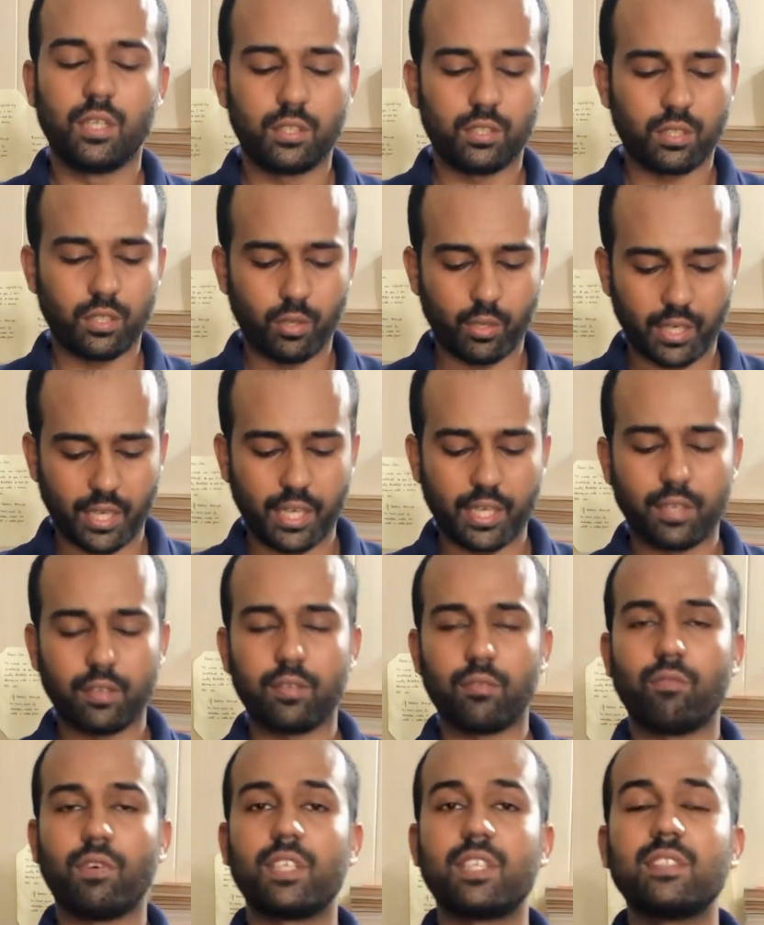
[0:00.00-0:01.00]
Now again,
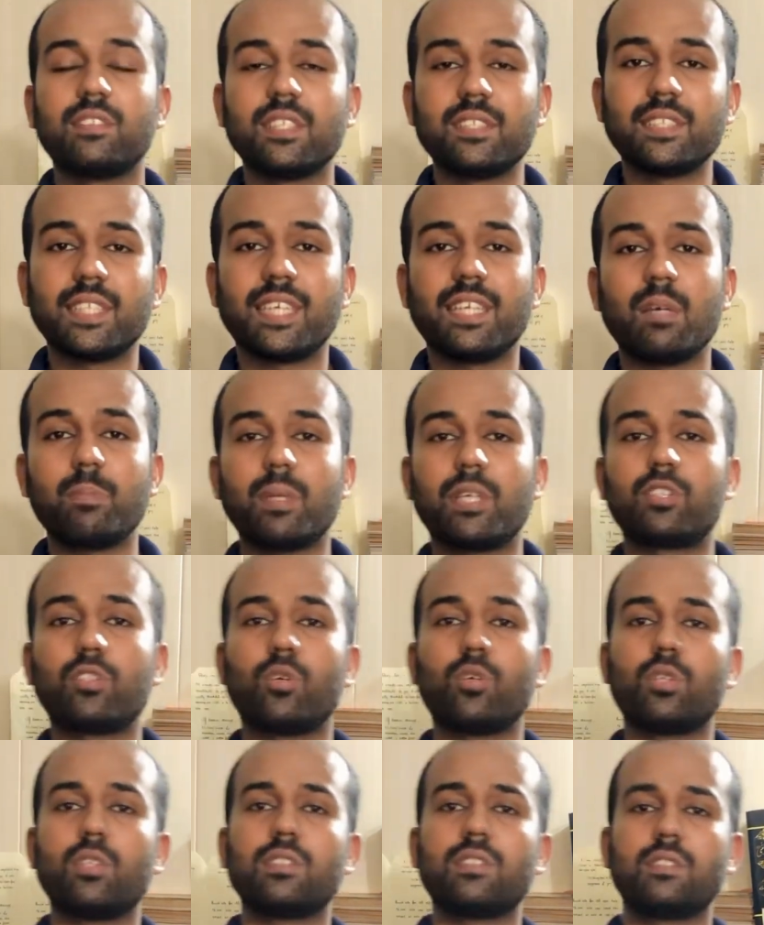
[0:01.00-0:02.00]
what is angina
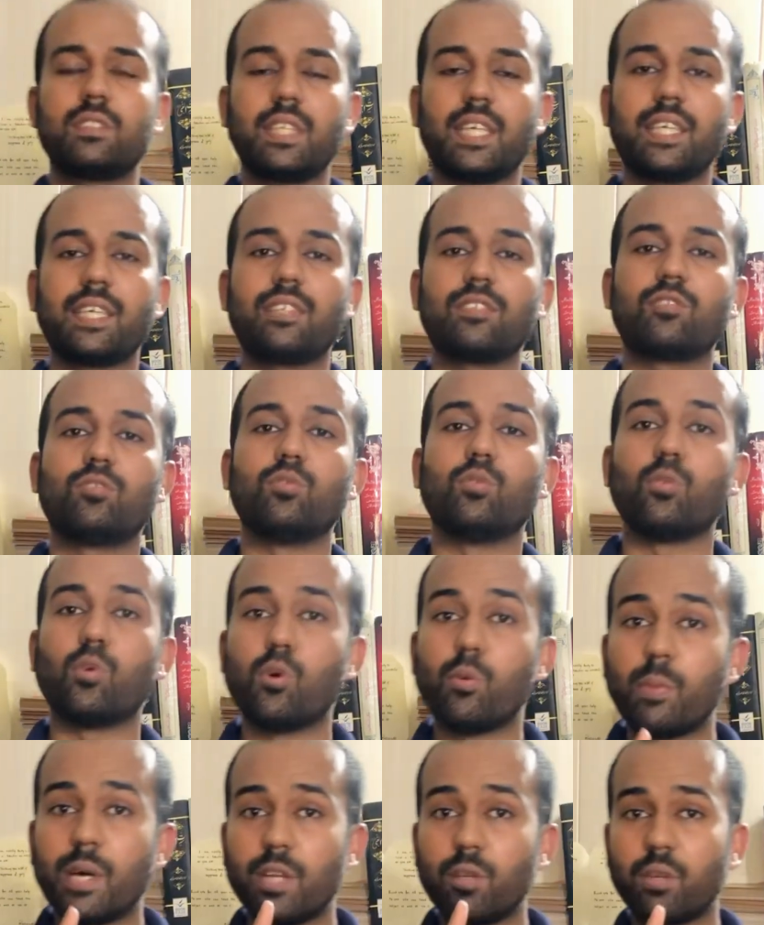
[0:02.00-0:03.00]
pectoris? There is
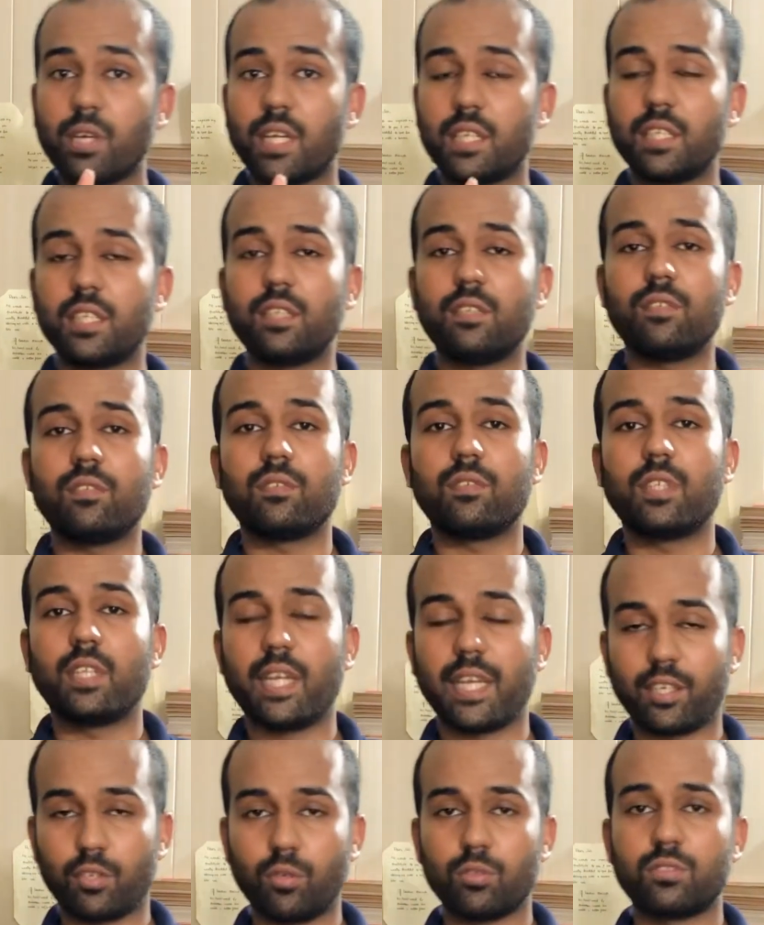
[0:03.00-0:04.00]
no myocardial
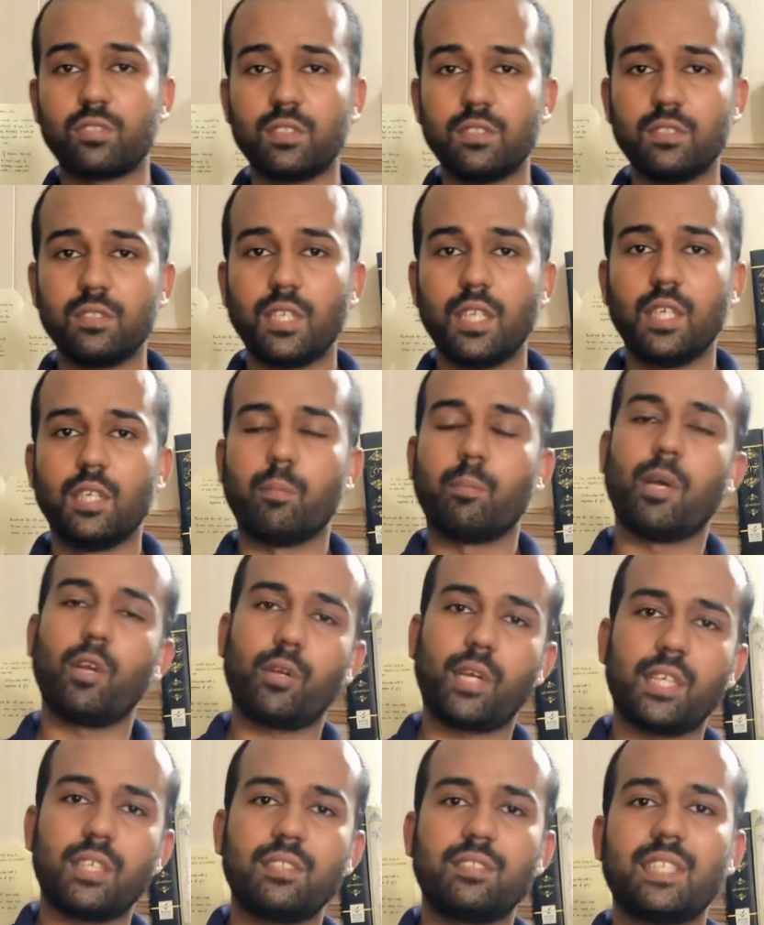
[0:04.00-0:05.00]
necrosis.
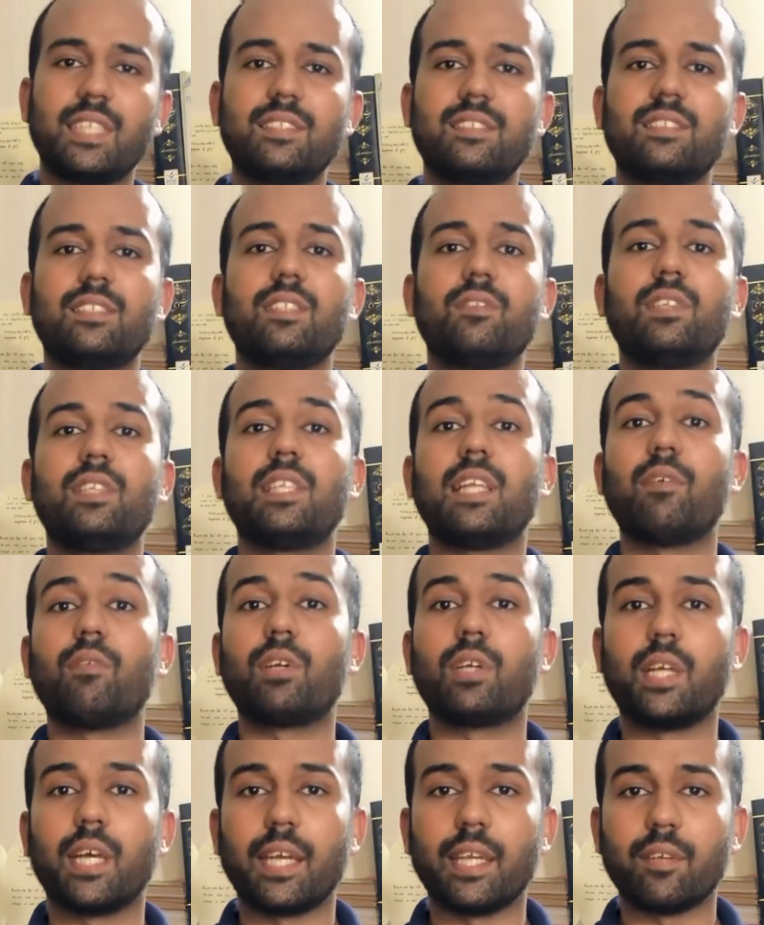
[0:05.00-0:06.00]
Myocardial cells will
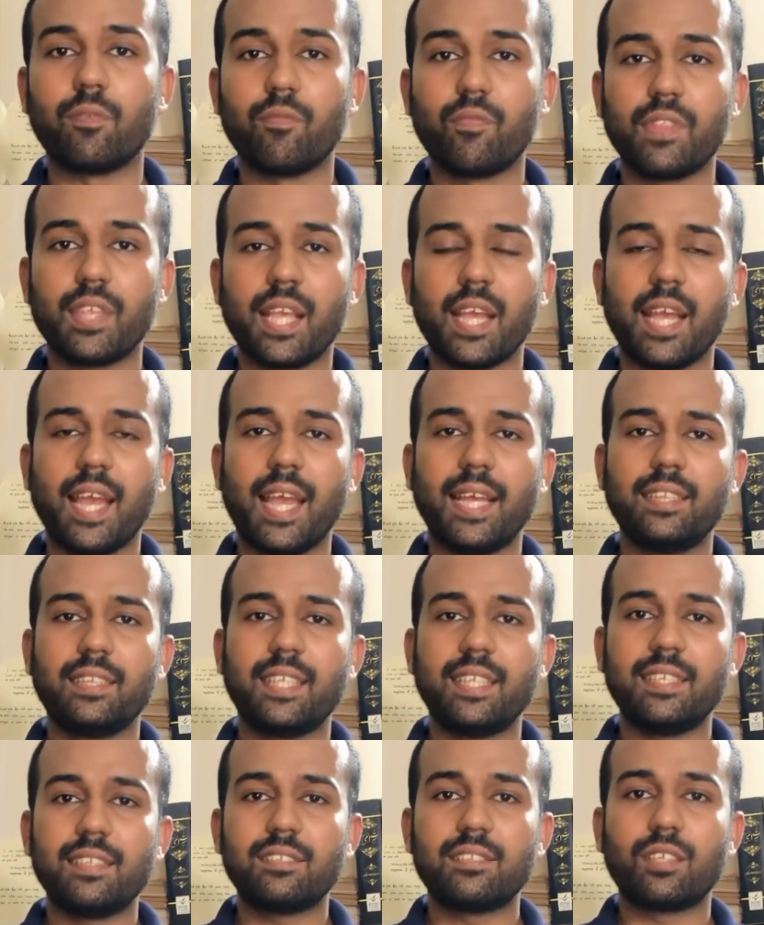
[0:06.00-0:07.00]
never die, and
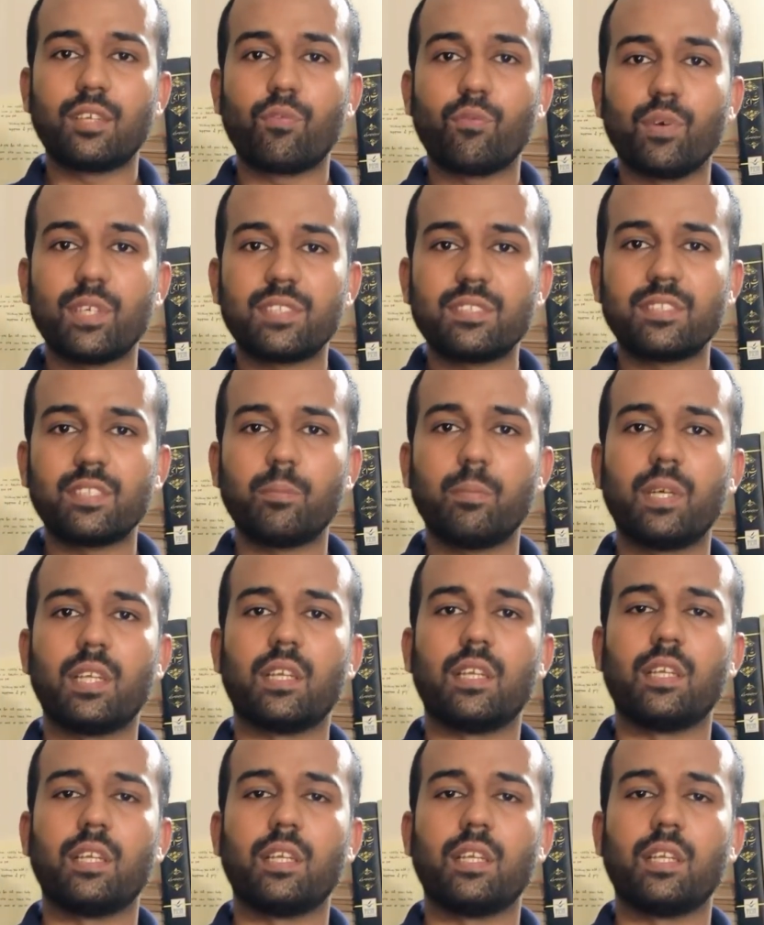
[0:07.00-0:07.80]
there is reversible